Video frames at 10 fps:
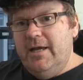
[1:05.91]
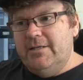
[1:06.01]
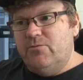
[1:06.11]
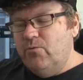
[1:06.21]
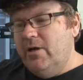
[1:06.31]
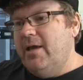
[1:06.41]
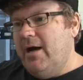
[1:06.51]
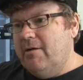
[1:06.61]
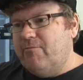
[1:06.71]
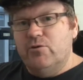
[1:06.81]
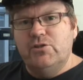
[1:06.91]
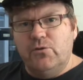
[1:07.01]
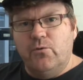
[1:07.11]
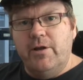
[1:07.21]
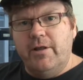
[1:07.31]
it's really hard for a
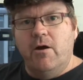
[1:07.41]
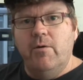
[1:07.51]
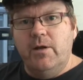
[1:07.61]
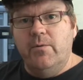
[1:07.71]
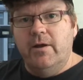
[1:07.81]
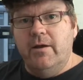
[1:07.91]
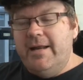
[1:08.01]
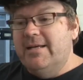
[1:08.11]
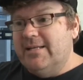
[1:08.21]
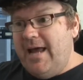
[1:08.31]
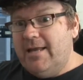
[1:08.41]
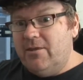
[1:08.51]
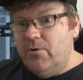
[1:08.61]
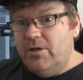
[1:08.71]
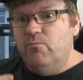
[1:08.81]
story to go anywhere. And as an
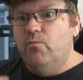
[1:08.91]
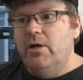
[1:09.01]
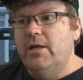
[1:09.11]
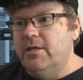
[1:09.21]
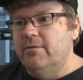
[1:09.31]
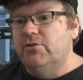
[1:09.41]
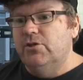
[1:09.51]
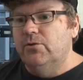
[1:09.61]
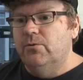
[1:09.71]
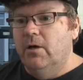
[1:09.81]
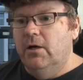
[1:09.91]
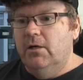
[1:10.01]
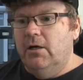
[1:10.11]
actor, it really gives you